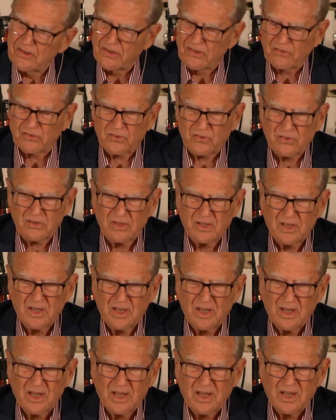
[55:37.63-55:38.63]
this.
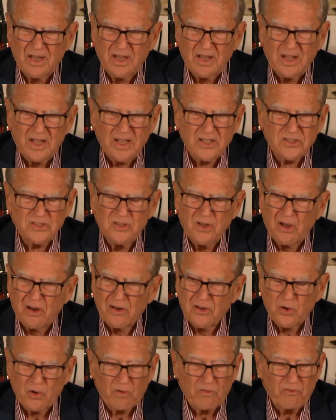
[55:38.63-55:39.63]
It's
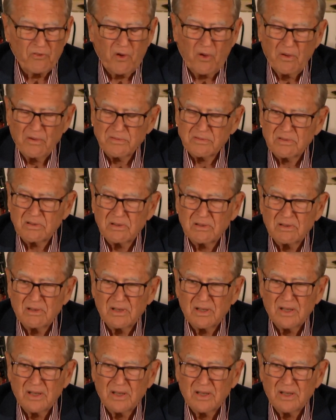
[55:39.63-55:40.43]
not your fault.